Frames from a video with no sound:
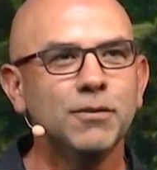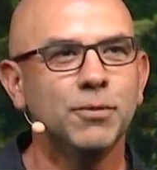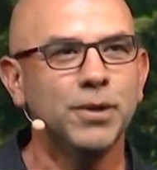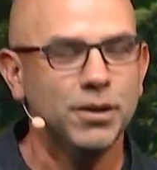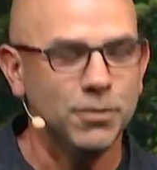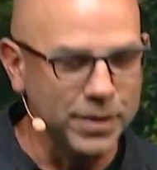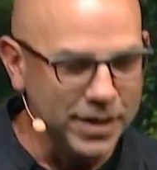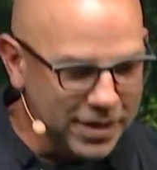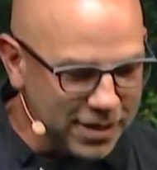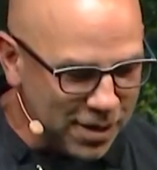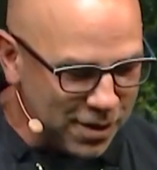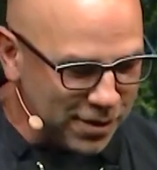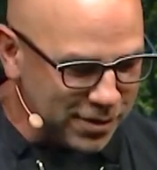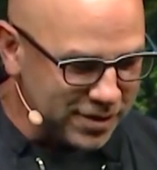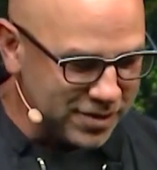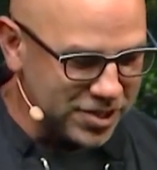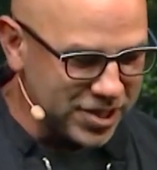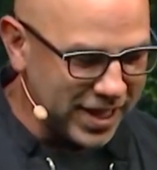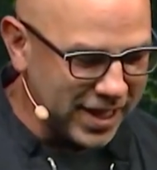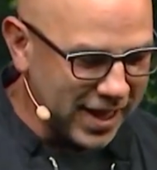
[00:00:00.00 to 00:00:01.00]
We, we know
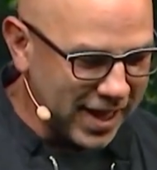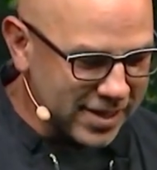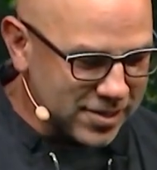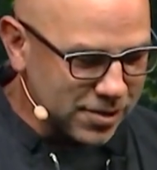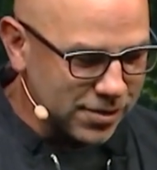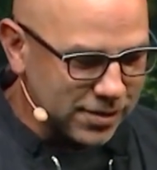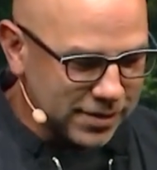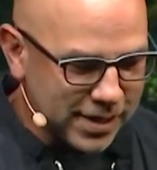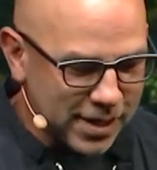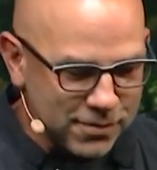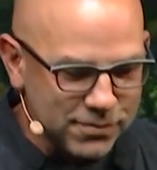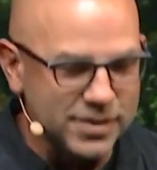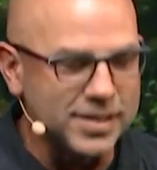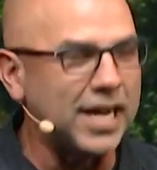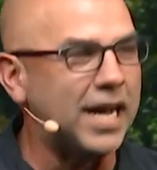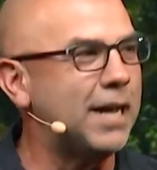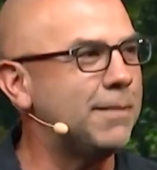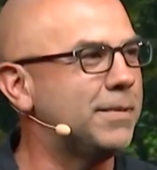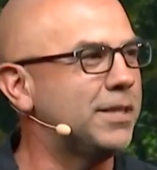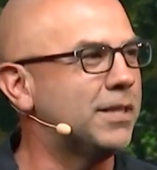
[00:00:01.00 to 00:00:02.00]
that she likes her alone
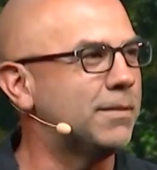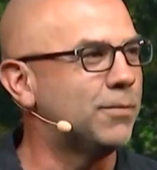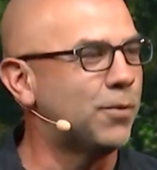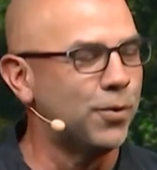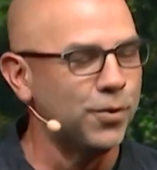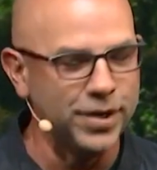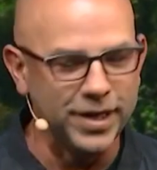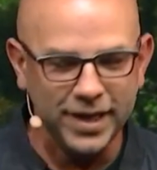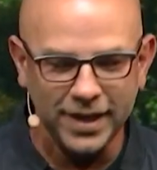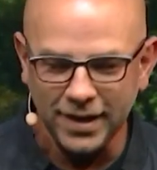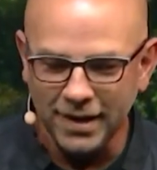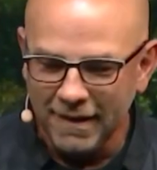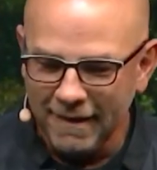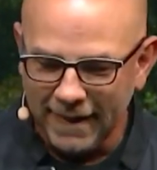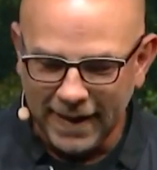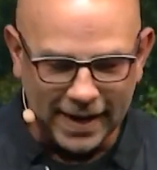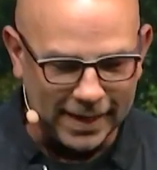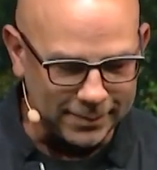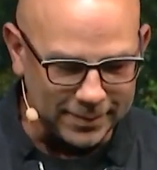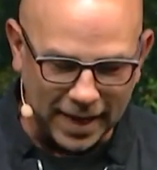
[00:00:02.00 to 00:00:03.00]
time in the morning.
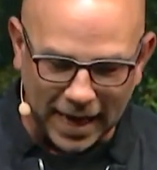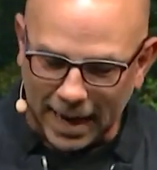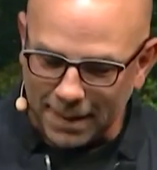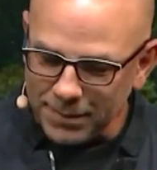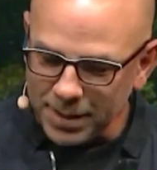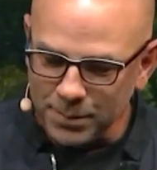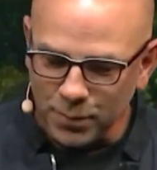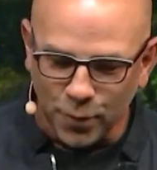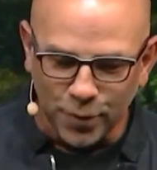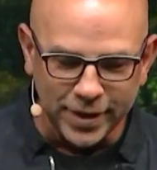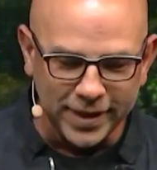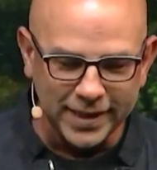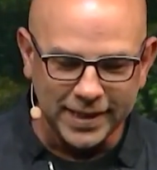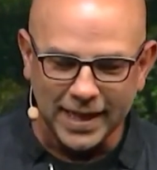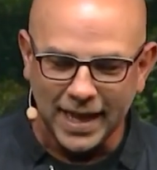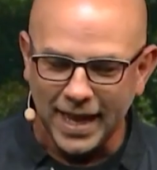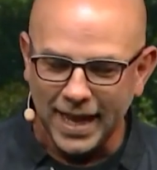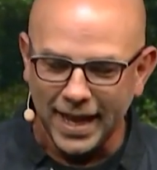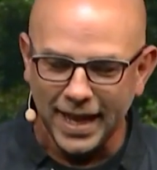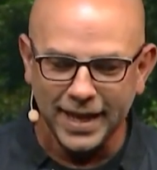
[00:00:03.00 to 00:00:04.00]
Uh, I'm the morning
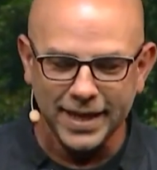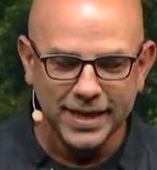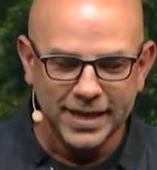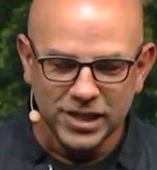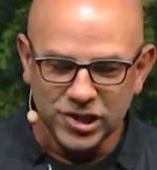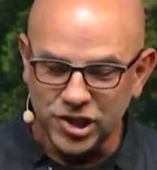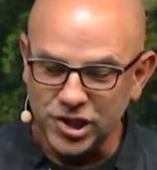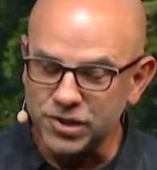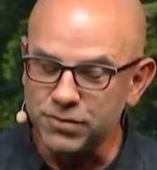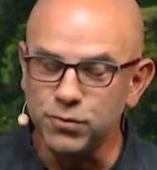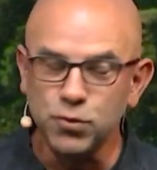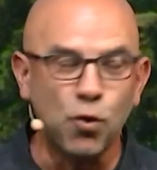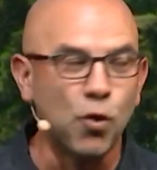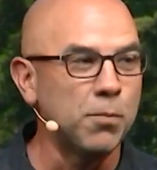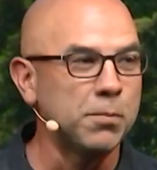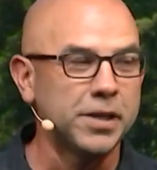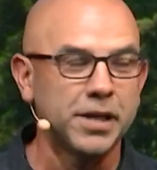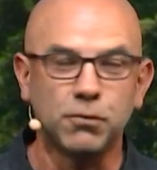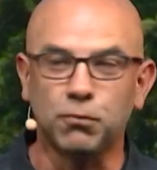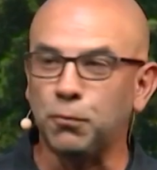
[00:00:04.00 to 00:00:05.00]
guy. She's
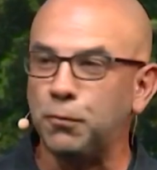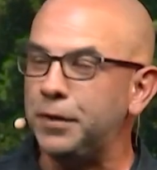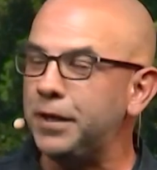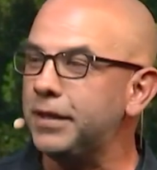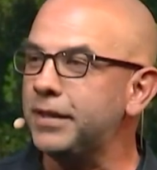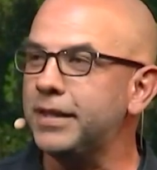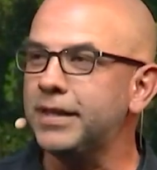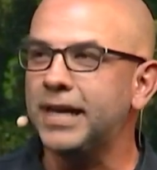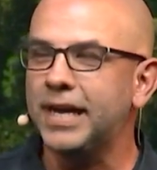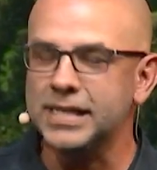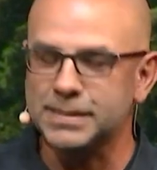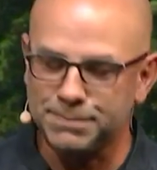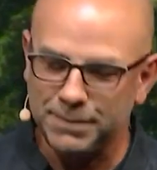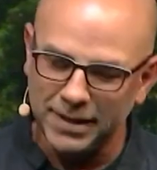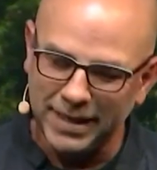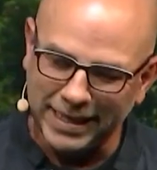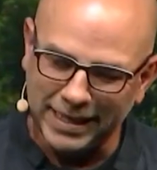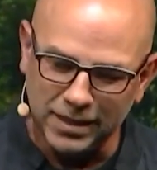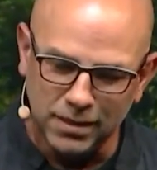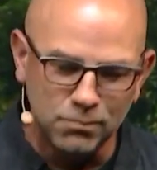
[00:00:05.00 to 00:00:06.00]
normally really nice,
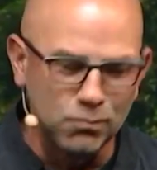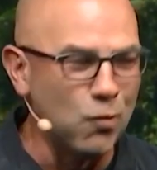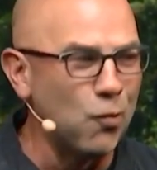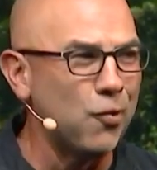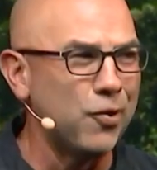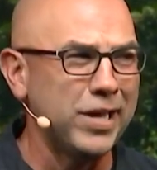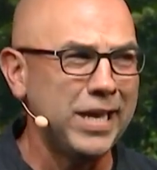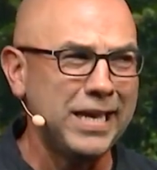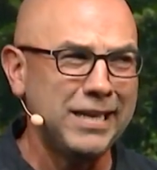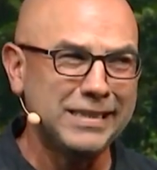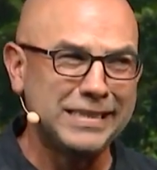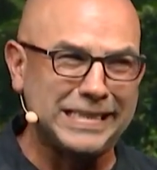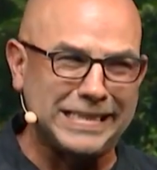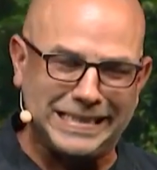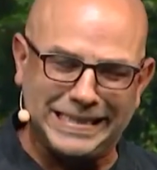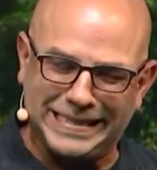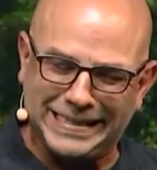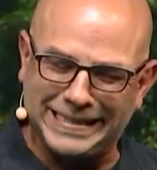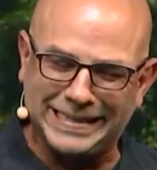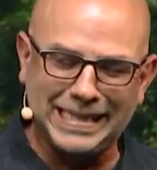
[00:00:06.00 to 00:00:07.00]
but like in the morning,
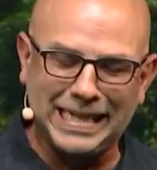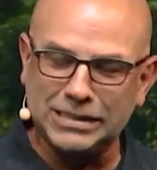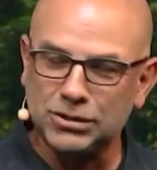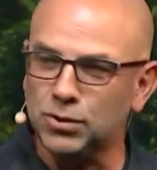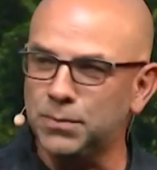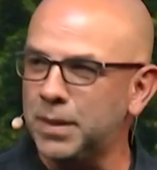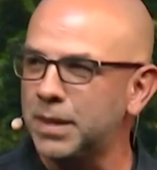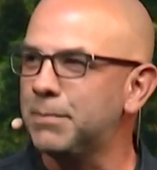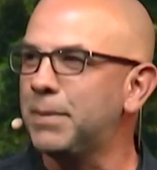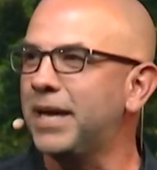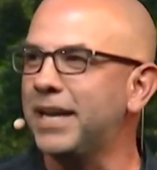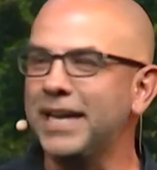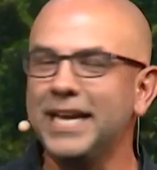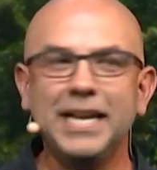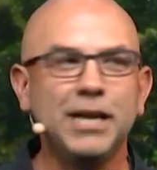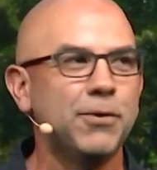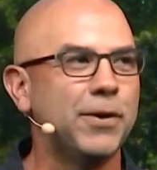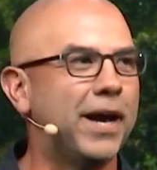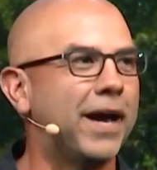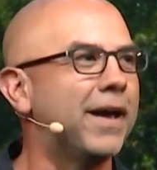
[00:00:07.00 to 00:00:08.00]
like, mm, not so much. But
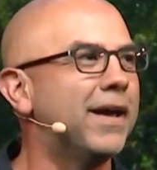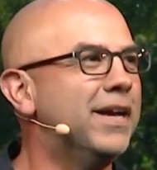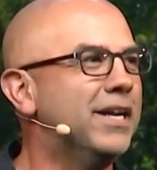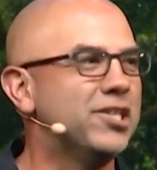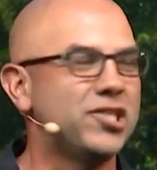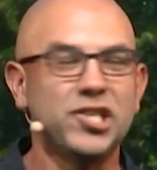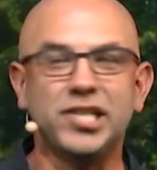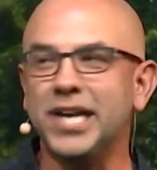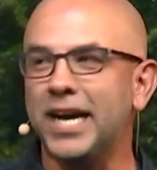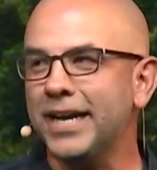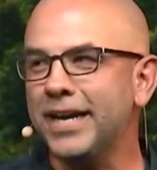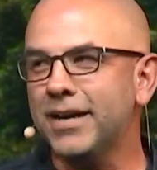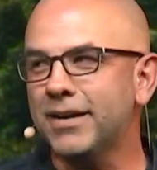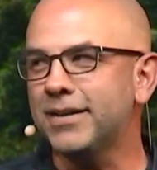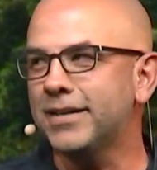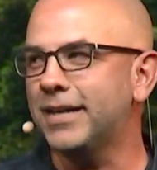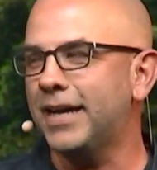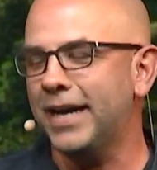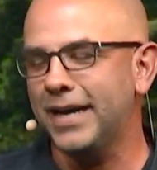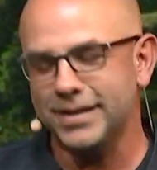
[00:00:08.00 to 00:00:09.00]
anyway, she's not
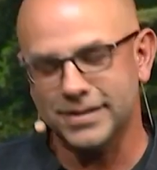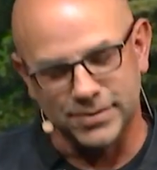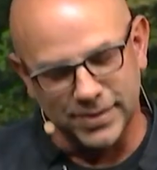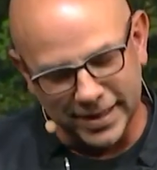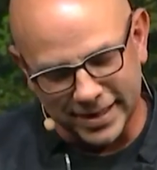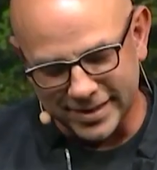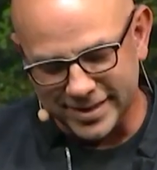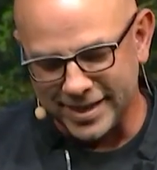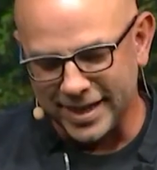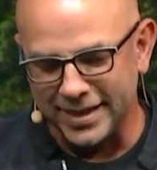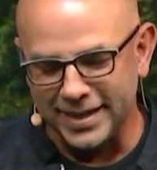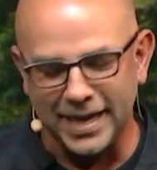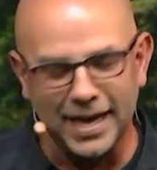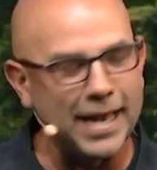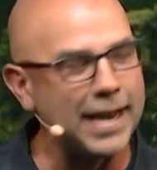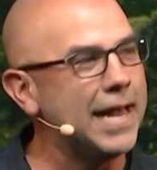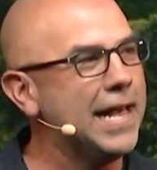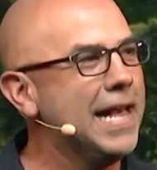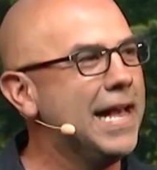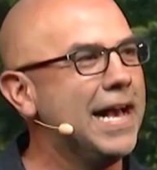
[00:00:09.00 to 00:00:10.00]
here tonight, so I can say
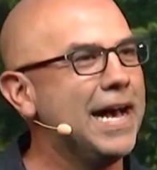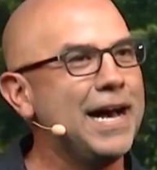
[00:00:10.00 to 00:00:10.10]
that.